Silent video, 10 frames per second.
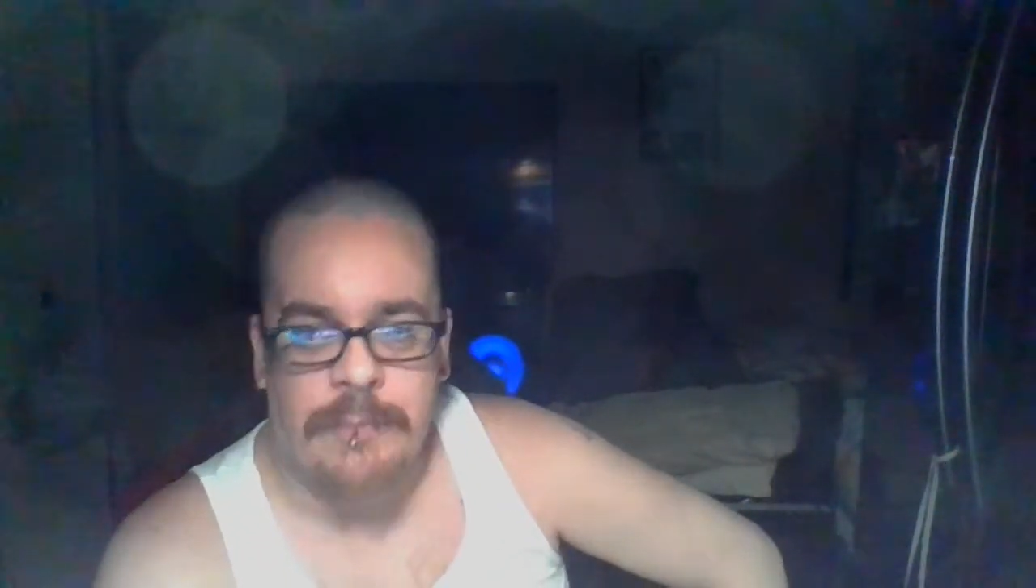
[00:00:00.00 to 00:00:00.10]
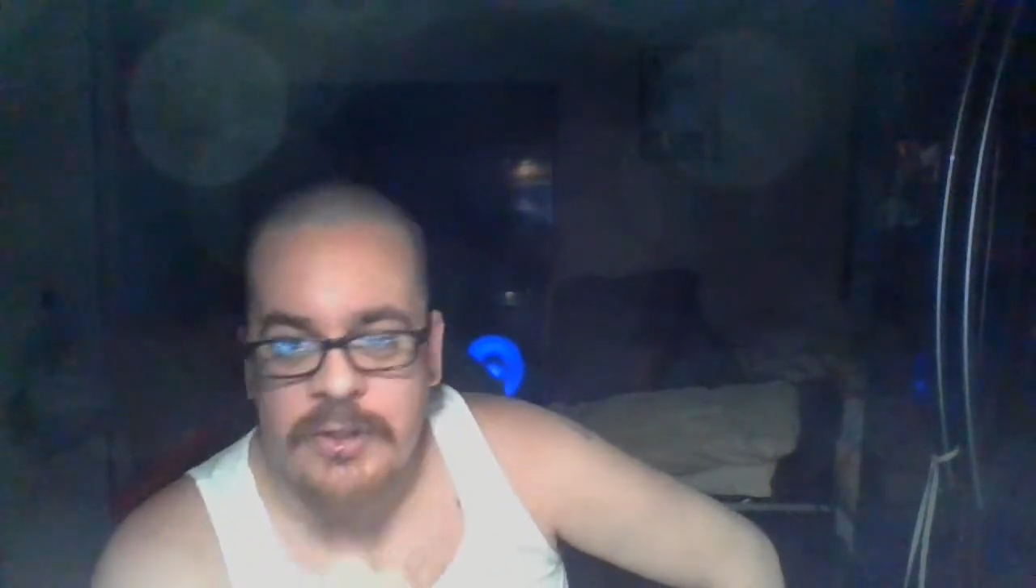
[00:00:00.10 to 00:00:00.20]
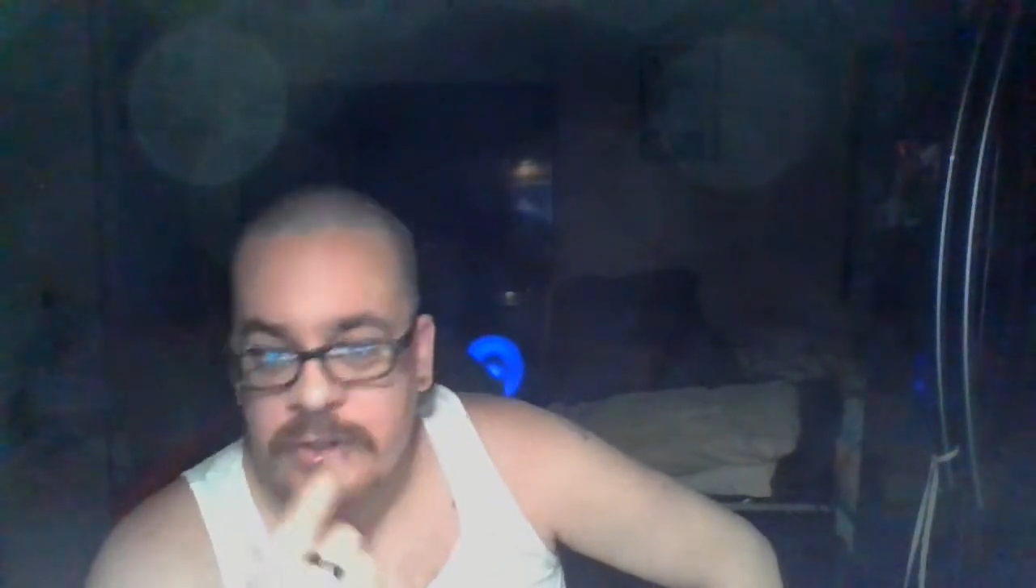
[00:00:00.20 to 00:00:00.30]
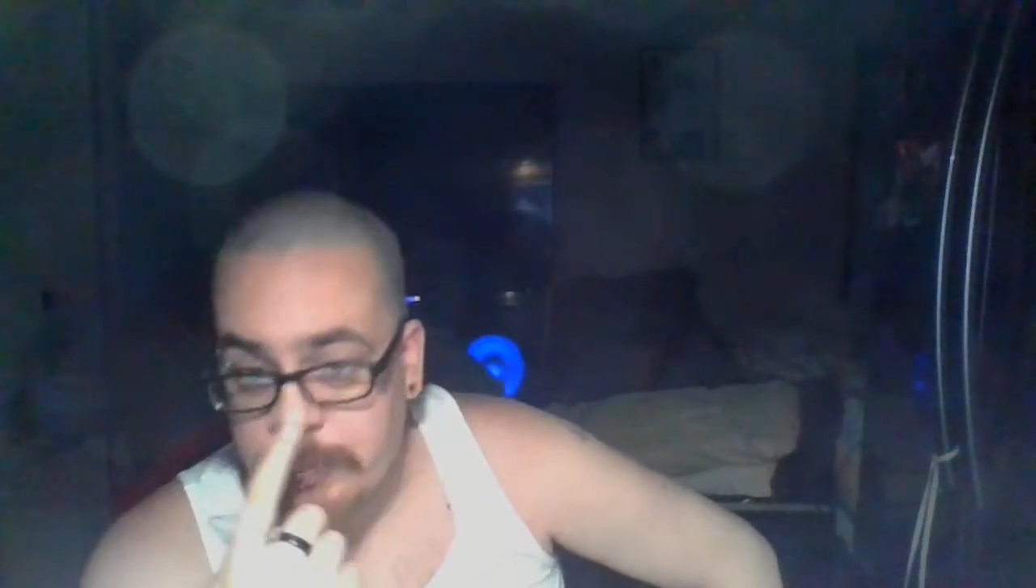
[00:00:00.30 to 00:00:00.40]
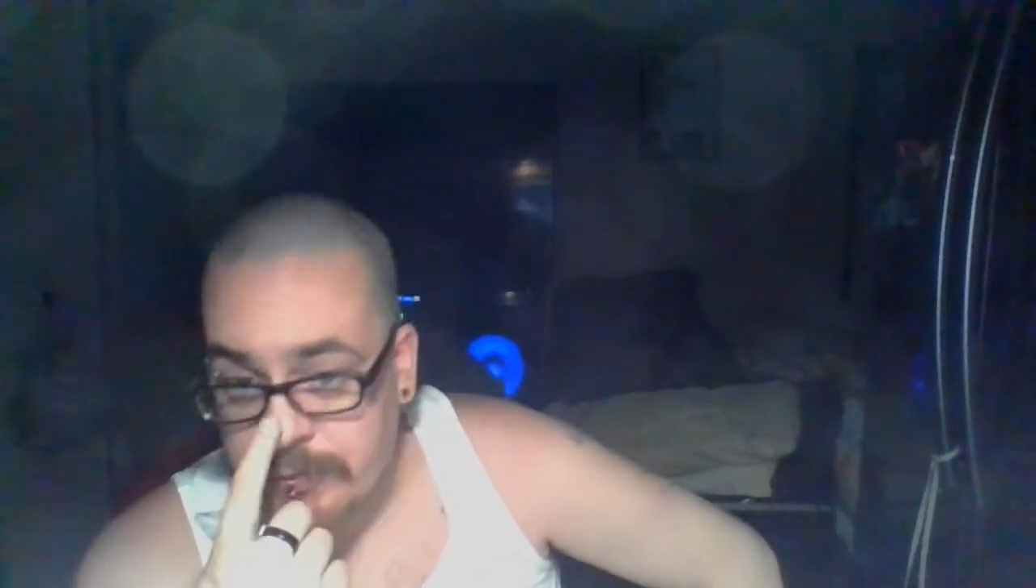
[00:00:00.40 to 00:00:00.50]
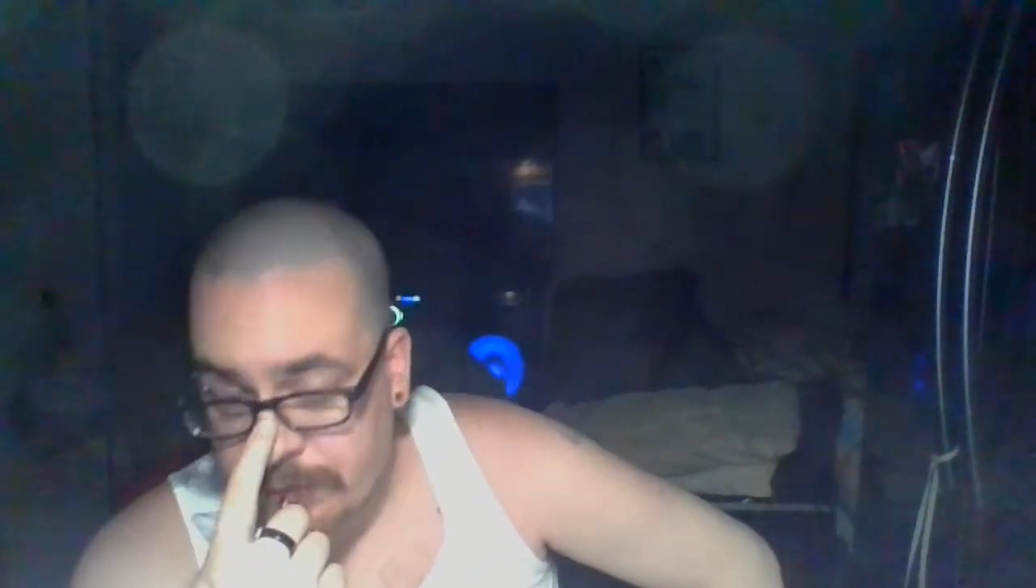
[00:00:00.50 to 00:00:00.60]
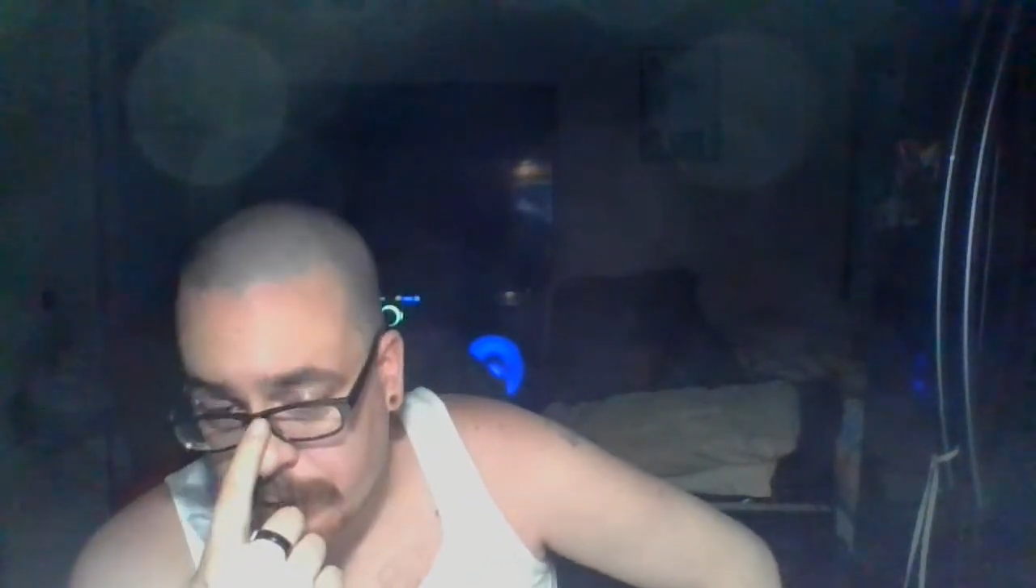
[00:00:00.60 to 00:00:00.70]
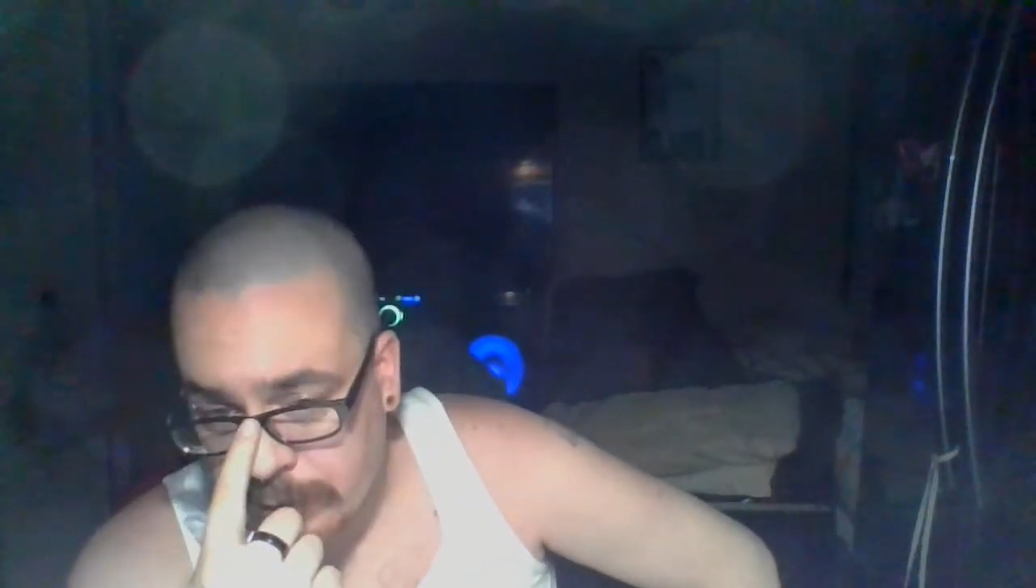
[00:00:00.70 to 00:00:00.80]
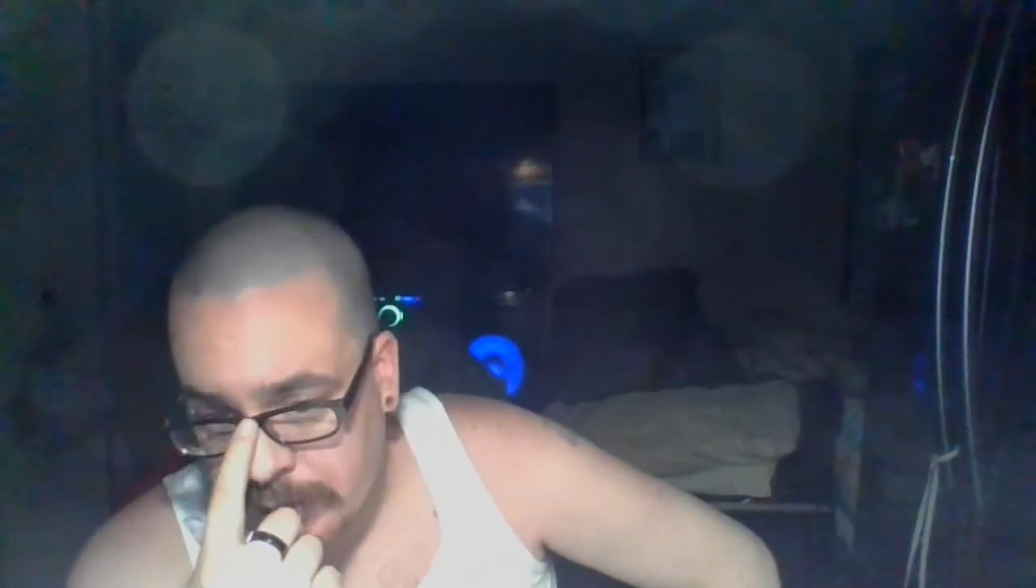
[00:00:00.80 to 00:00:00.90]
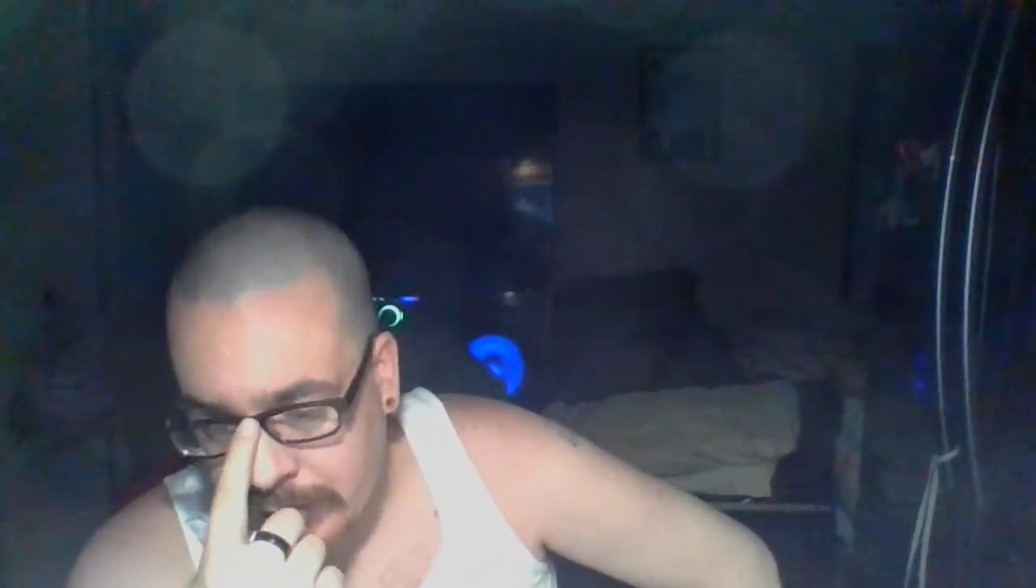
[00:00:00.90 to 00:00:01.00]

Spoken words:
mentioned before